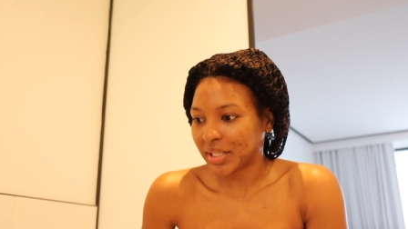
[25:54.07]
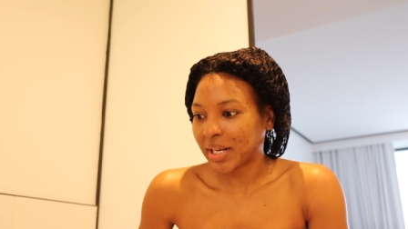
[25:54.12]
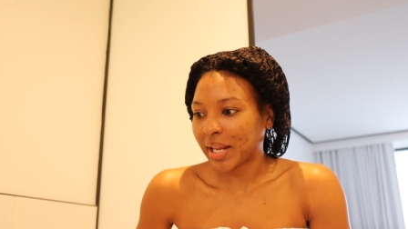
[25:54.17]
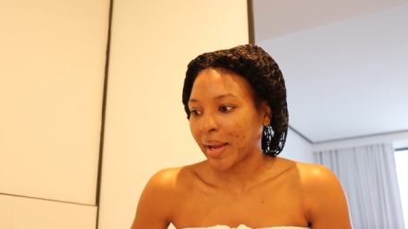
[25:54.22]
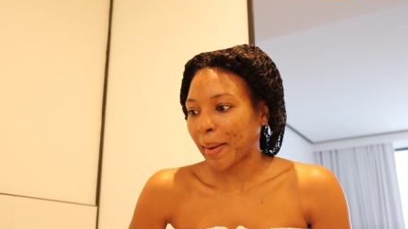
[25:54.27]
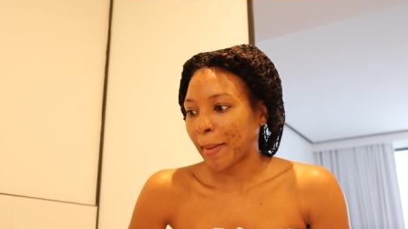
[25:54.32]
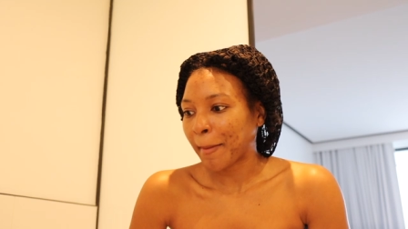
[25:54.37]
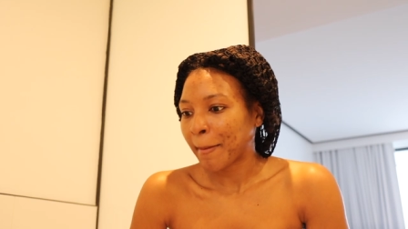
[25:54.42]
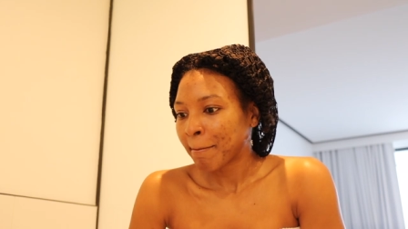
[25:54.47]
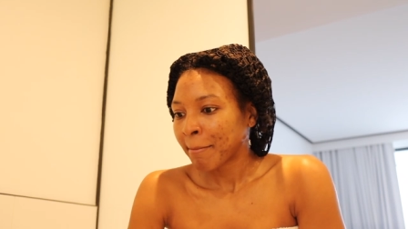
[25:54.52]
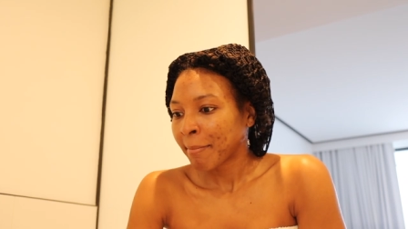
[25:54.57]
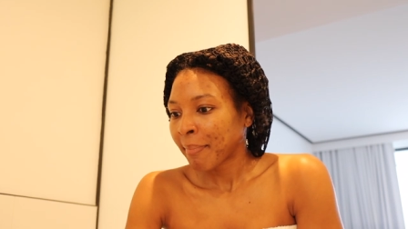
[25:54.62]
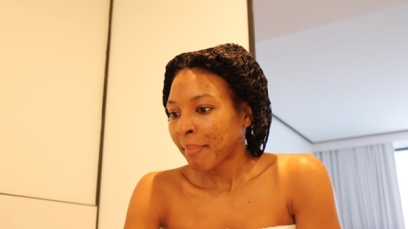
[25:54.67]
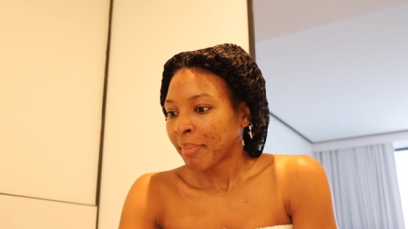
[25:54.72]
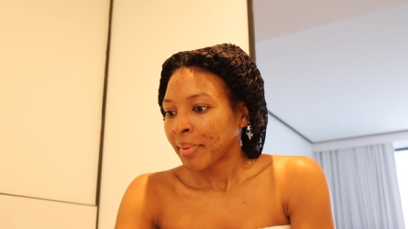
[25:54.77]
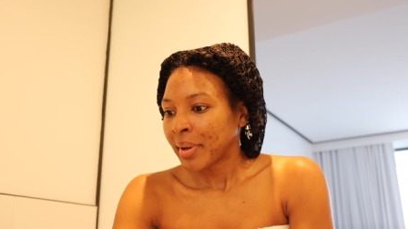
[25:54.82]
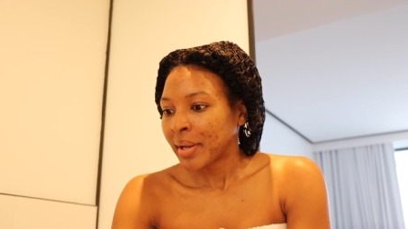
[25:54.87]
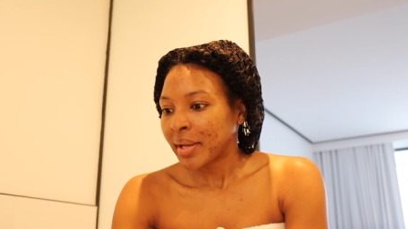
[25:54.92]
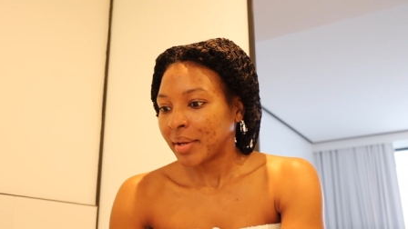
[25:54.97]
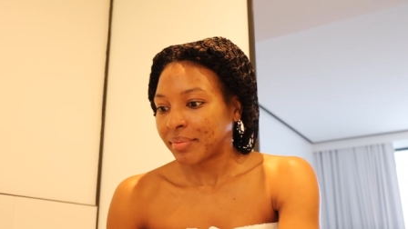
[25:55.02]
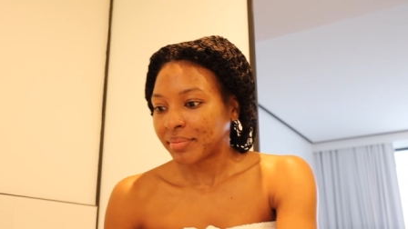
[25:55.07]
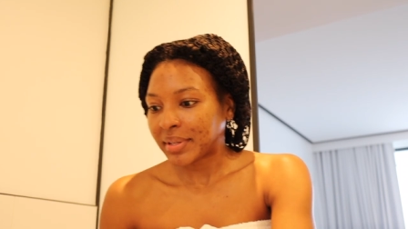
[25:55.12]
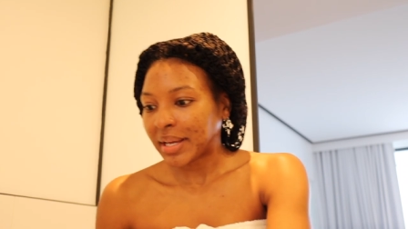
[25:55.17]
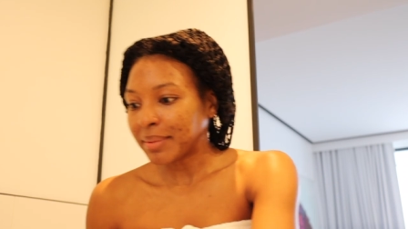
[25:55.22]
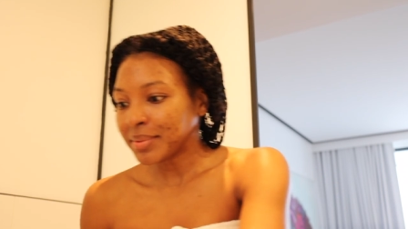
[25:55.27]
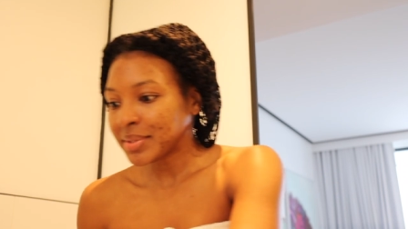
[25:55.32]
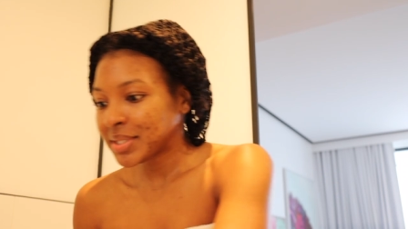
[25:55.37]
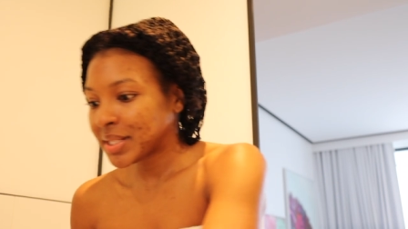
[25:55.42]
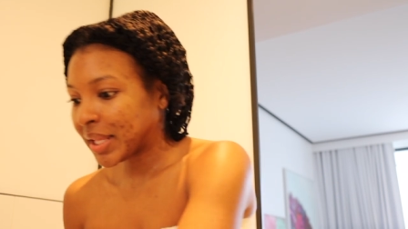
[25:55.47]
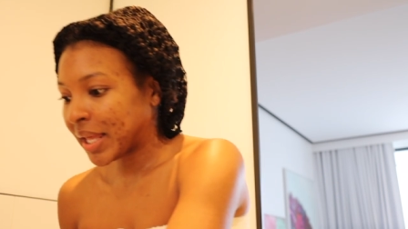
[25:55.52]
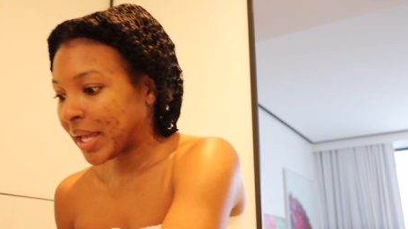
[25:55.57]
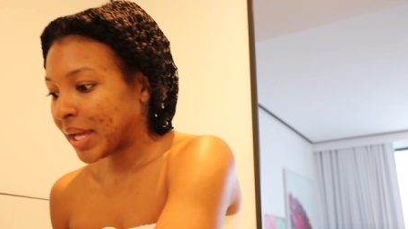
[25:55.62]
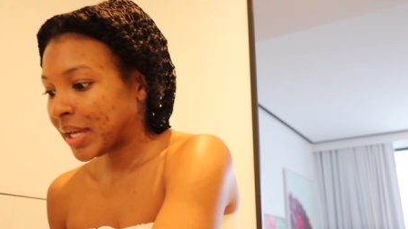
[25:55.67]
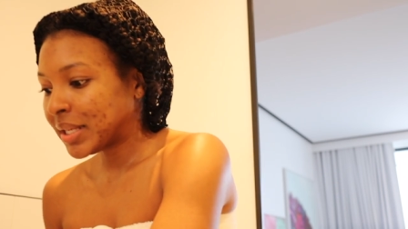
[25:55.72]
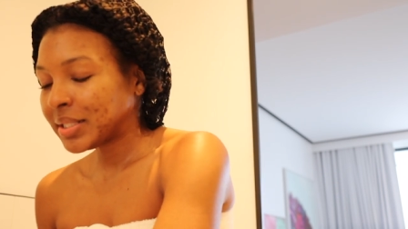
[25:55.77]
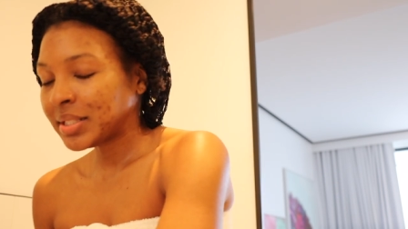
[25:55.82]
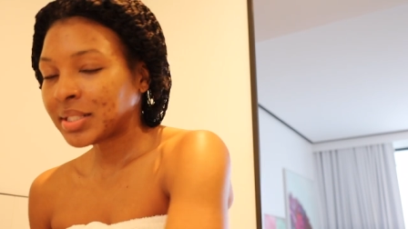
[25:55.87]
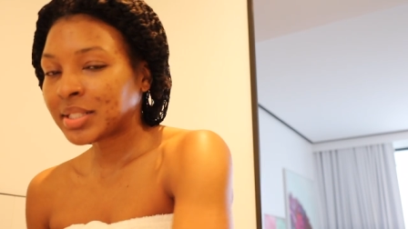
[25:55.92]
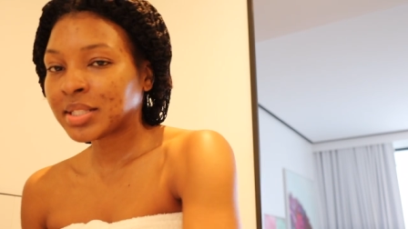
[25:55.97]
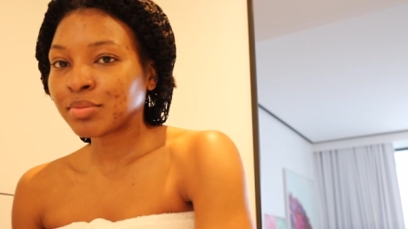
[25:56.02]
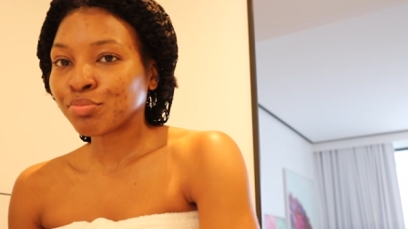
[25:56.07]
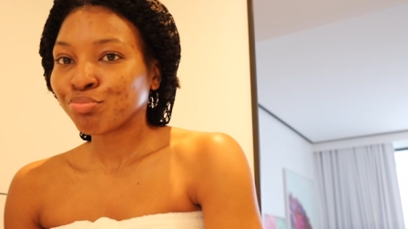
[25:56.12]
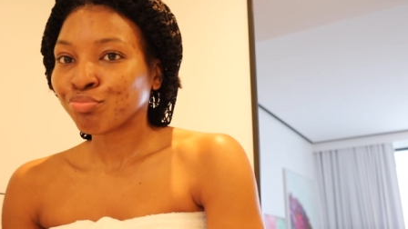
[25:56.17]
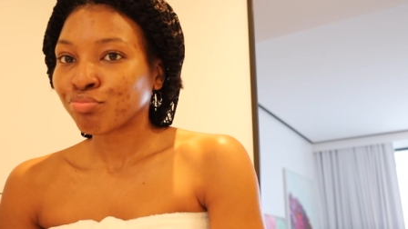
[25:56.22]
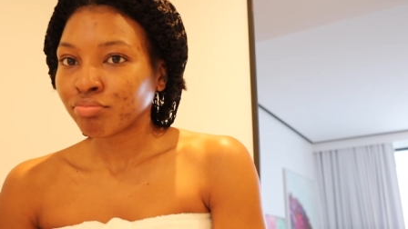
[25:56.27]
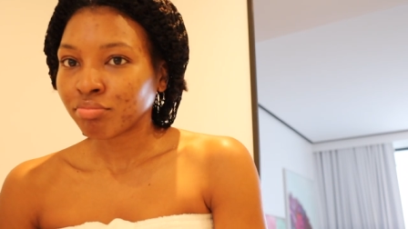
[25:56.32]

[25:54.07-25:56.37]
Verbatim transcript: Like, if that was the case,